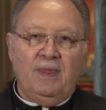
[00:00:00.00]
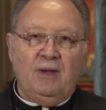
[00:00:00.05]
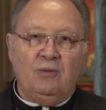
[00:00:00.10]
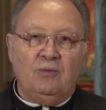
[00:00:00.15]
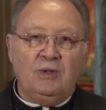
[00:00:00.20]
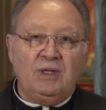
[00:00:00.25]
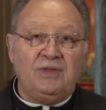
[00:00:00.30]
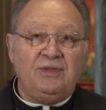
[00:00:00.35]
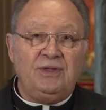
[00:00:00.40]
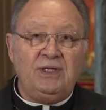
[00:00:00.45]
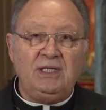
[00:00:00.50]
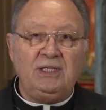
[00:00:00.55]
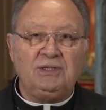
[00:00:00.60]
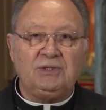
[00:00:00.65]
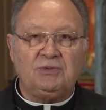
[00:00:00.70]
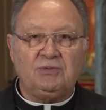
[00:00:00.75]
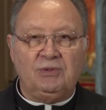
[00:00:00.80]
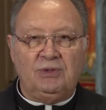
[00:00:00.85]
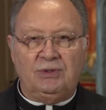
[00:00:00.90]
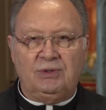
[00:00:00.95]
with
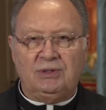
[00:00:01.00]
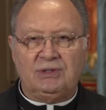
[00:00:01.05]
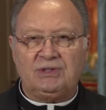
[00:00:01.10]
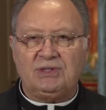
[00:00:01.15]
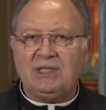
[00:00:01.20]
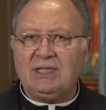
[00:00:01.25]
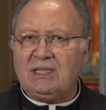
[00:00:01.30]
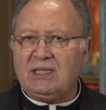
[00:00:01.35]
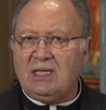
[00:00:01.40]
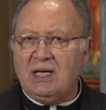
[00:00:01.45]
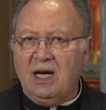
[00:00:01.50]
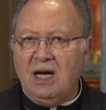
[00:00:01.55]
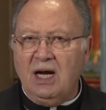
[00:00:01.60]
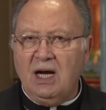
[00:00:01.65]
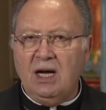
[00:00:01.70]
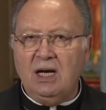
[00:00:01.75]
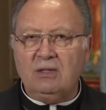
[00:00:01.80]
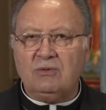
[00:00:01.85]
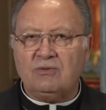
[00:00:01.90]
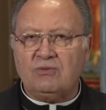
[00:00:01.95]
these words: "Did
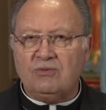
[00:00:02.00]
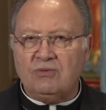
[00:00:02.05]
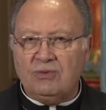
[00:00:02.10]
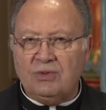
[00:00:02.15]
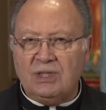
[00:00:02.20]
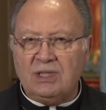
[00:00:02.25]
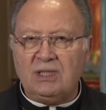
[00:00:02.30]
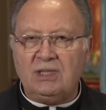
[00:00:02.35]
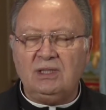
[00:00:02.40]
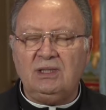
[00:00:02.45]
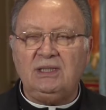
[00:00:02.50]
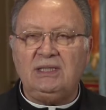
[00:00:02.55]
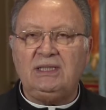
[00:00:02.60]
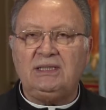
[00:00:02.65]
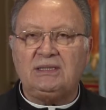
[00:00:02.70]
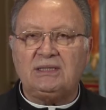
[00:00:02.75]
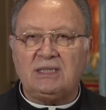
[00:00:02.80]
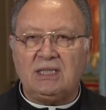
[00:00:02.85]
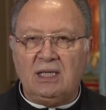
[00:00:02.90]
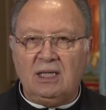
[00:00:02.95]
God
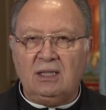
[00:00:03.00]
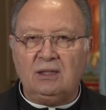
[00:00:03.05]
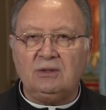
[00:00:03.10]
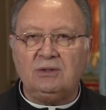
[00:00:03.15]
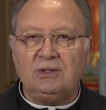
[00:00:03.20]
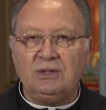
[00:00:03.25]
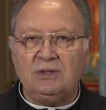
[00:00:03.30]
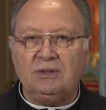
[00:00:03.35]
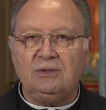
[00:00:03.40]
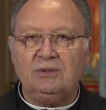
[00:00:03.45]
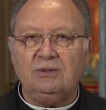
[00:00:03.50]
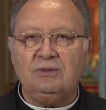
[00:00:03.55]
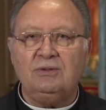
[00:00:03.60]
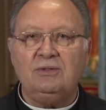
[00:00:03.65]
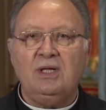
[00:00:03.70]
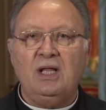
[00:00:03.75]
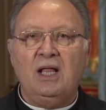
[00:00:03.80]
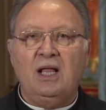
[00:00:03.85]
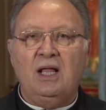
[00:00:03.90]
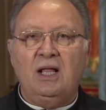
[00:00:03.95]
really tell you
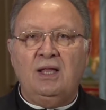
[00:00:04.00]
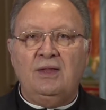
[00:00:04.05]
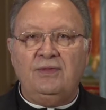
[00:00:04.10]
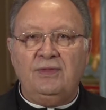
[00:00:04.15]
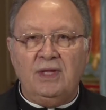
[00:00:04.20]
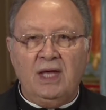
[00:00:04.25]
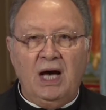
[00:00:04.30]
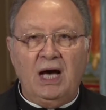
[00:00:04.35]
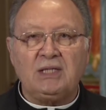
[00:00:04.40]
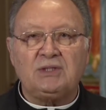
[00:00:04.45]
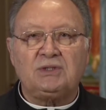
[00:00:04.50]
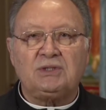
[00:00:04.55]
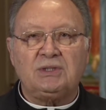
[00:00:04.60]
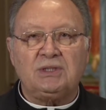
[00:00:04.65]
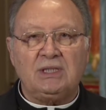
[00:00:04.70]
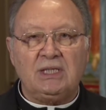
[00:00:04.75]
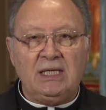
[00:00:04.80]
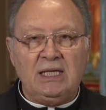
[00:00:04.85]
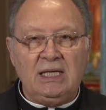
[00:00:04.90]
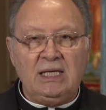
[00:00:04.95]
not
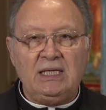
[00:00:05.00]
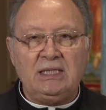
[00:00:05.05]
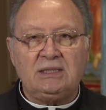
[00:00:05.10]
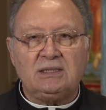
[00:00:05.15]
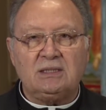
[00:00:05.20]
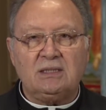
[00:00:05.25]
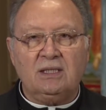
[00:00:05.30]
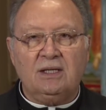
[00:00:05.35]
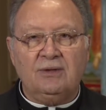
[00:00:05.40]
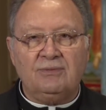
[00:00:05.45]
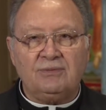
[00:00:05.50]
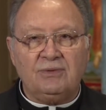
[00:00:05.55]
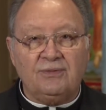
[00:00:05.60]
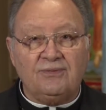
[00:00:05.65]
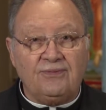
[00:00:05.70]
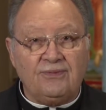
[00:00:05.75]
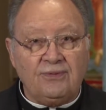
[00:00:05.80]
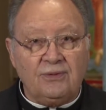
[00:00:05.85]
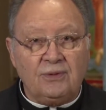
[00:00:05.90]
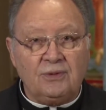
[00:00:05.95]
to eat of the
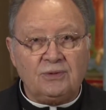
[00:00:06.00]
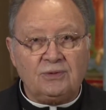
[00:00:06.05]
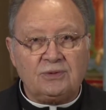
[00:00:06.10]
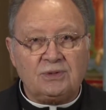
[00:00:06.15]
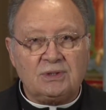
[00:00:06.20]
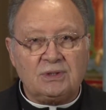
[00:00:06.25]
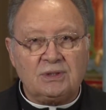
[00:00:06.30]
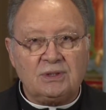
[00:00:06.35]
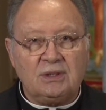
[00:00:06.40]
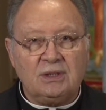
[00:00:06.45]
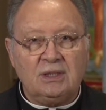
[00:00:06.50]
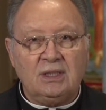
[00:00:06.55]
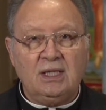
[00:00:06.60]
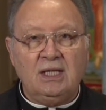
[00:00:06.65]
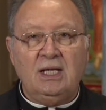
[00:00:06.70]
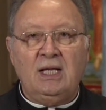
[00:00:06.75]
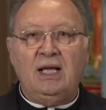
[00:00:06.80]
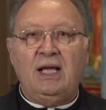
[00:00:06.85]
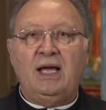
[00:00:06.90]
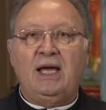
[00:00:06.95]
fruit?"
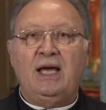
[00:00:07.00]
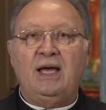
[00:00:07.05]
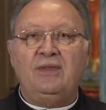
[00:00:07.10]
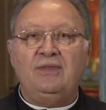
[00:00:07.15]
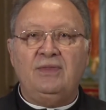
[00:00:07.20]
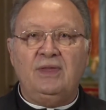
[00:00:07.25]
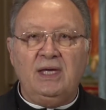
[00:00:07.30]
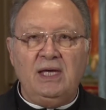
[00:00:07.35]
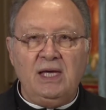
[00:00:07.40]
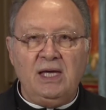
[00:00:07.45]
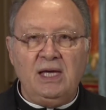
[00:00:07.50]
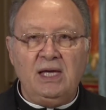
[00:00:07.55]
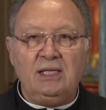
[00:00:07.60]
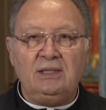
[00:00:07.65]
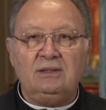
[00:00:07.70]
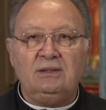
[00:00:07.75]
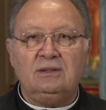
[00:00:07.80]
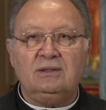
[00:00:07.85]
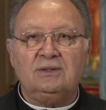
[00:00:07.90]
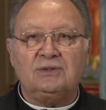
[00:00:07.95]
And
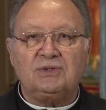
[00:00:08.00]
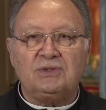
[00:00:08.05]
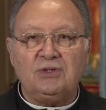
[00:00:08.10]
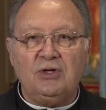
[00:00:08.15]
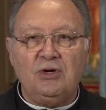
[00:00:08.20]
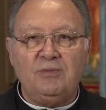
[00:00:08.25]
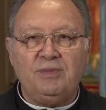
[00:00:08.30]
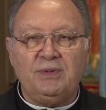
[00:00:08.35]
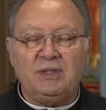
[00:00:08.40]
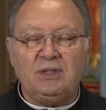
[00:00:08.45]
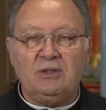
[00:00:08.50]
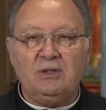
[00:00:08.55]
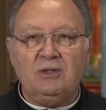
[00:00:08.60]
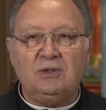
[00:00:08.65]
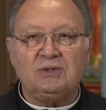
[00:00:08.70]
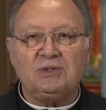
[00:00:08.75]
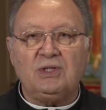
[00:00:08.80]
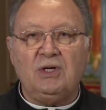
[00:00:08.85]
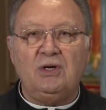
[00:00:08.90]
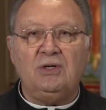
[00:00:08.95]
then the serpent
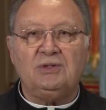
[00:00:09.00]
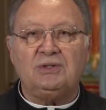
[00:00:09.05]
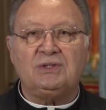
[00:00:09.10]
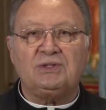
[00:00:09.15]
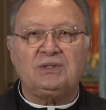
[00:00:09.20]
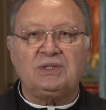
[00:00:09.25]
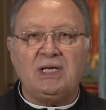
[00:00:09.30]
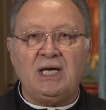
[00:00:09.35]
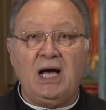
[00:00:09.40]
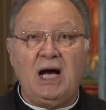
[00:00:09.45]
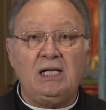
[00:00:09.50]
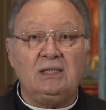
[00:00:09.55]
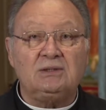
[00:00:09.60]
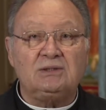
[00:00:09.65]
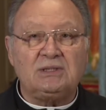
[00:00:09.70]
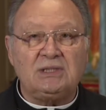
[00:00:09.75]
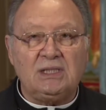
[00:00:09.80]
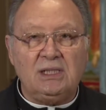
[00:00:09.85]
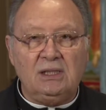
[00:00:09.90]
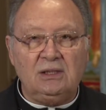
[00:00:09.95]
goes on to say, "I'll
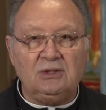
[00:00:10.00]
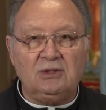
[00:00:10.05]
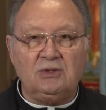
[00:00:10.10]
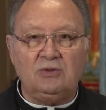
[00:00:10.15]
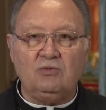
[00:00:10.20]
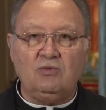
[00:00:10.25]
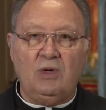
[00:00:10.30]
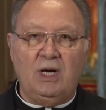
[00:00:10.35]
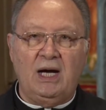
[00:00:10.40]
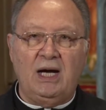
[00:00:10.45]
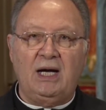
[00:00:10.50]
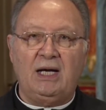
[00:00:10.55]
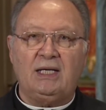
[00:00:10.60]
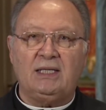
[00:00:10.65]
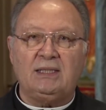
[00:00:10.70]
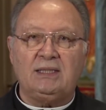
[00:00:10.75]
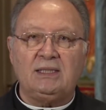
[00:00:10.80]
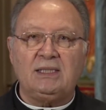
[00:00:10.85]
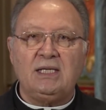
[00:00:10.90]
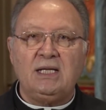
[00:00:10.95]
tell you
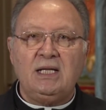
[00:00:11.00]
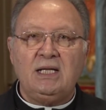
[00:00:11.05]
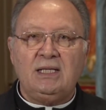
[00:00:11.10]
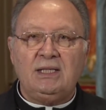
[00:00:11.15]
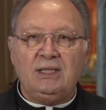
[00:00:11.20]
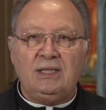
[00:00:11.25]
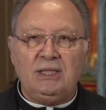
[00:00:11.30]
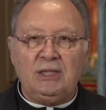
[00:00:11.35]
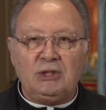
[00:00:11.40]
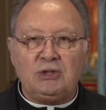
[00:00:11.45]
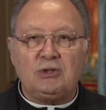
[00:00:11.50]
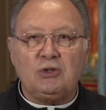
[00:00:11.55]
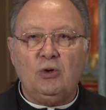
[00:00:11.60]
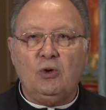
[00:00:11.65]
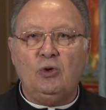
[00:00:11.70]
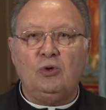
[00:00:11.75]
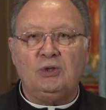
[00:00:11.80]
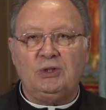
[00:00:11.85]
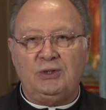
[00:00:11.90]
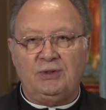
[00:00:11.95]
why he
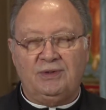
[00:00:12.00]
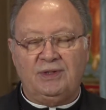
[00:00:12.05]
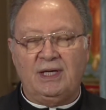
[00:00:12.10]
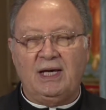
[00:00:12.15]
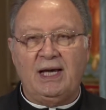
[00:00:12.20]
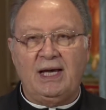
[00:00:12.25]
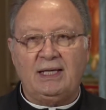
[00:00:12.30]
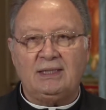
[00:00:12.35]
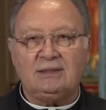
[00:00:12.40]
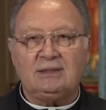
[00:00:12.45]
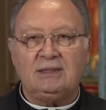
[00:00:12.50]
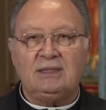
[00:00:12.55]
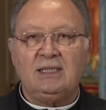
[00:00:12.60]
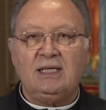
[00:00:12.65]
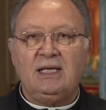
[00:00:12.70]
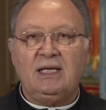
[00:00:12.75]
told you that.